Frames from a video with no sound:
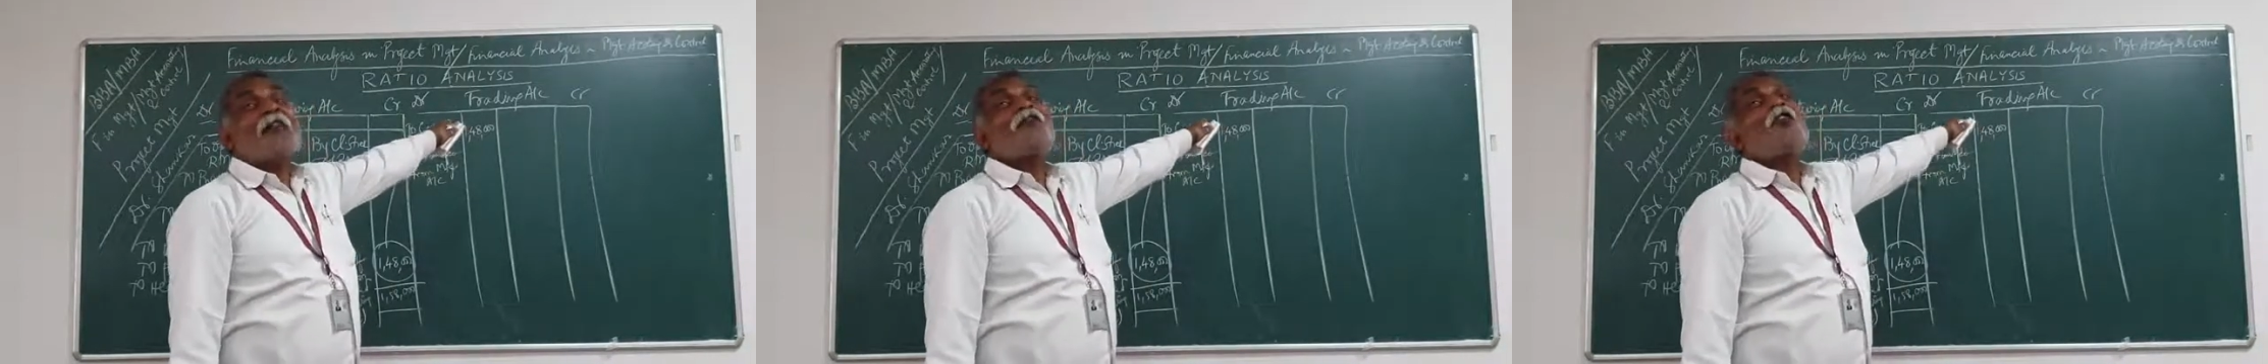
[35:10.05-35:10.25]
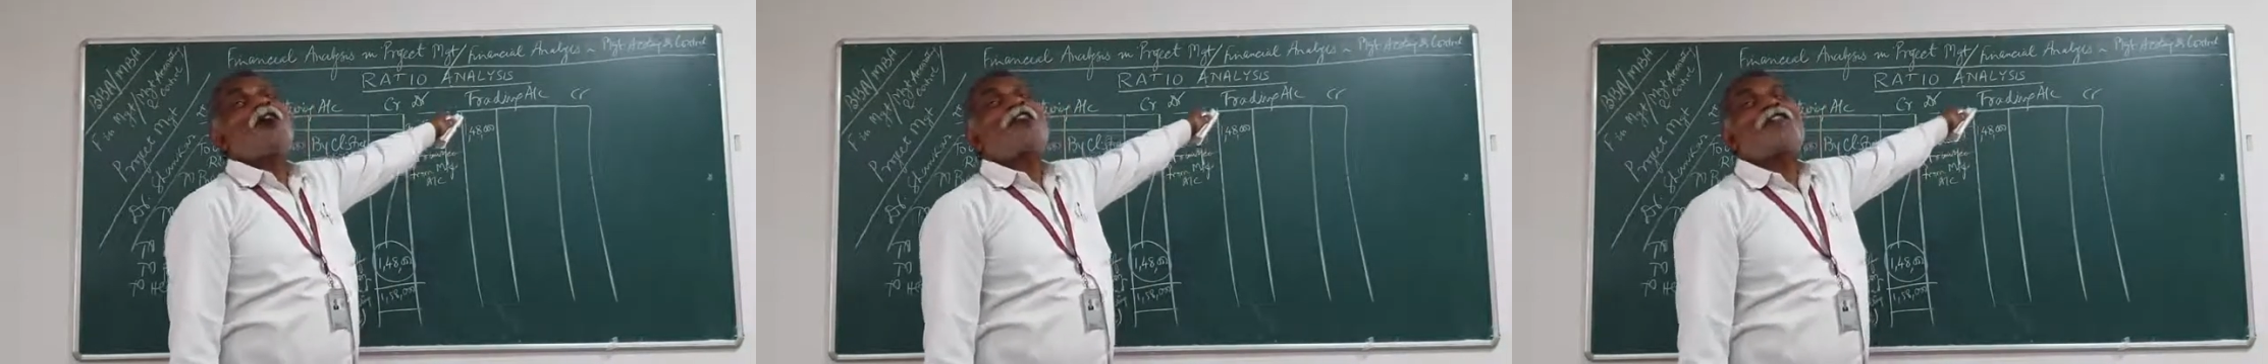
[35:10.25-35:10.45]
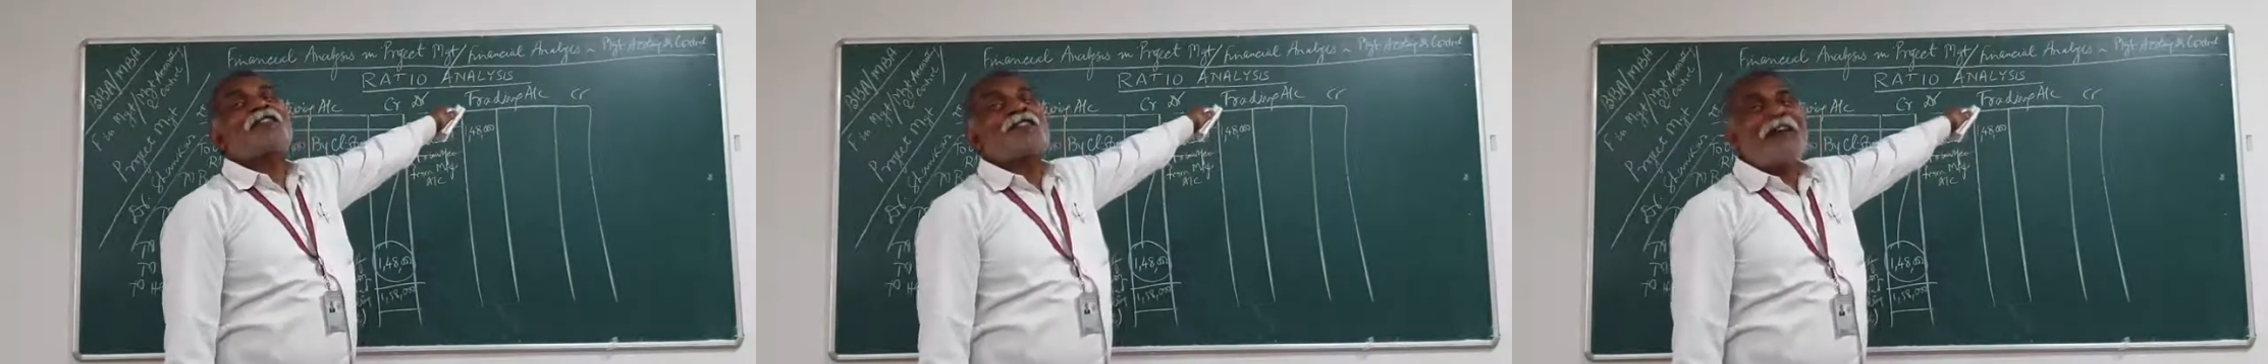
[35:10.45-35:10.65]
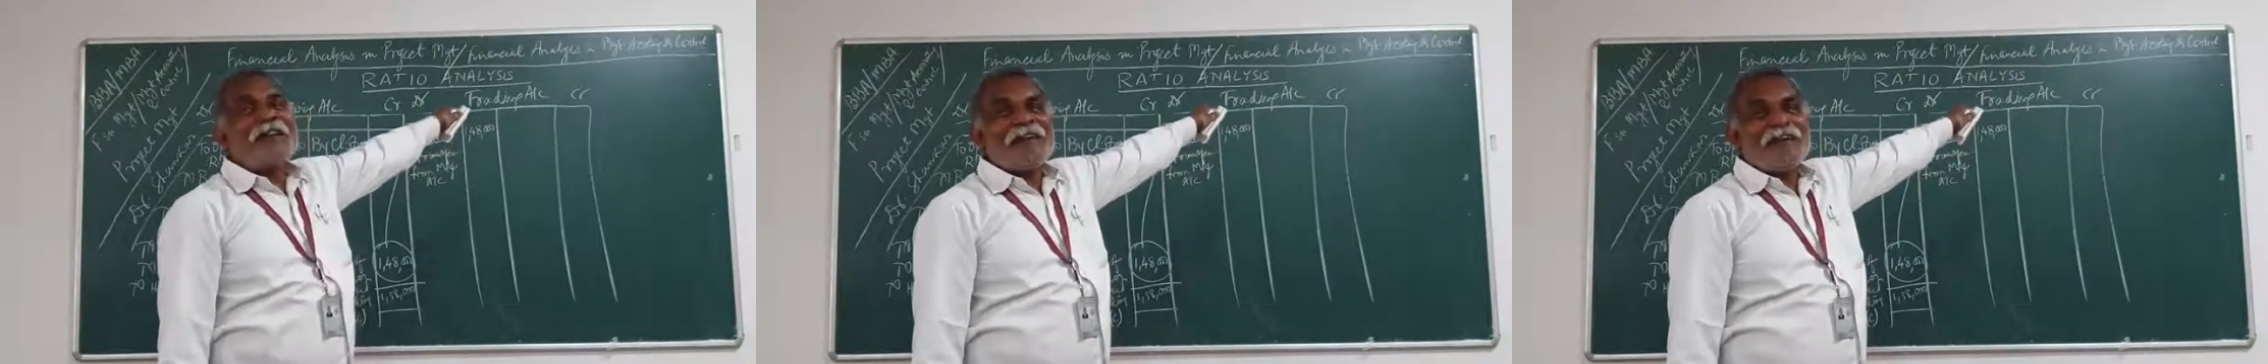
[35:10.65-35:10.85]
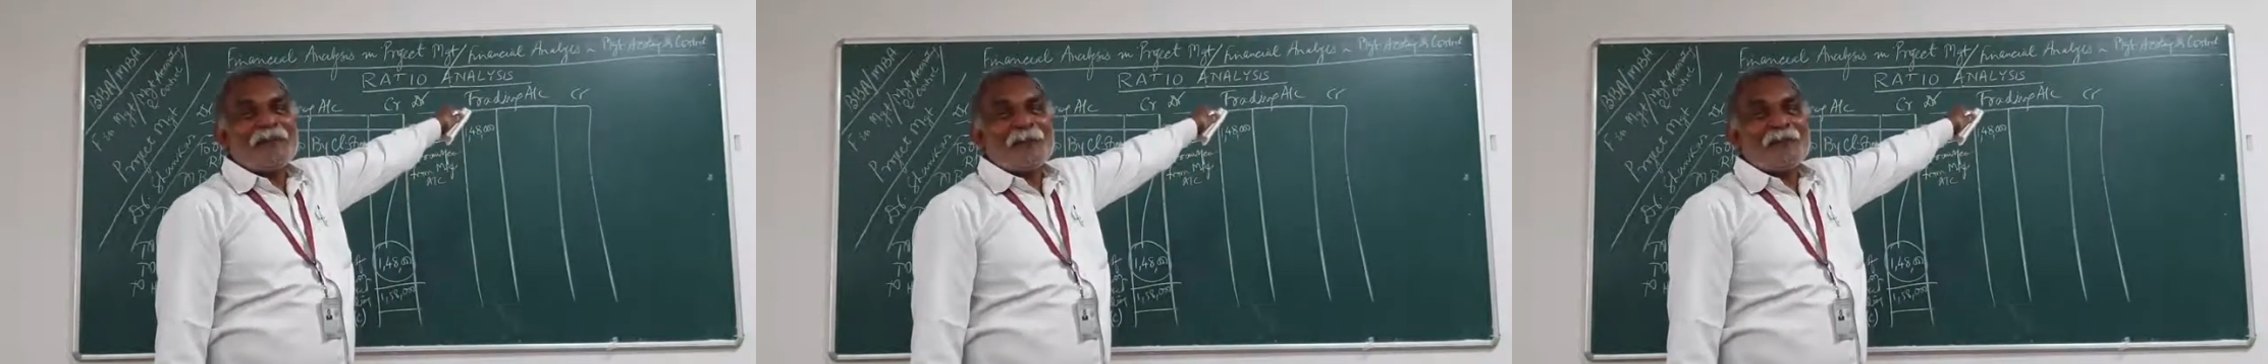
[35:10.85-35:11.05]
you are
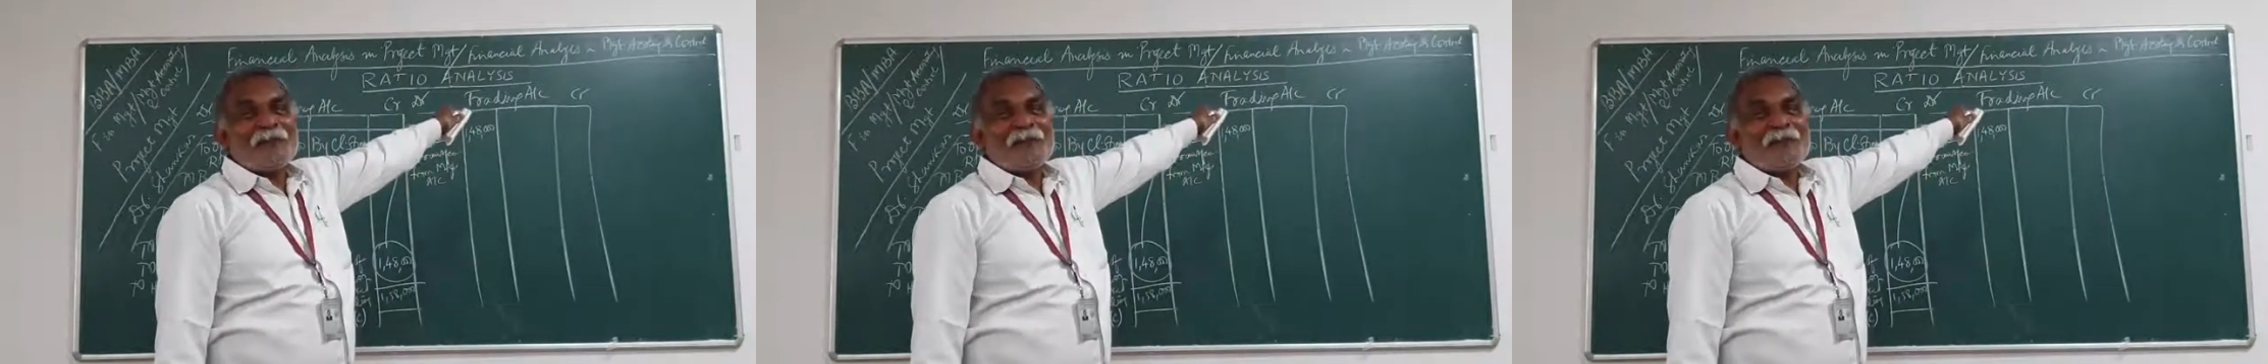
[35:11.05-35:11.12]
trading.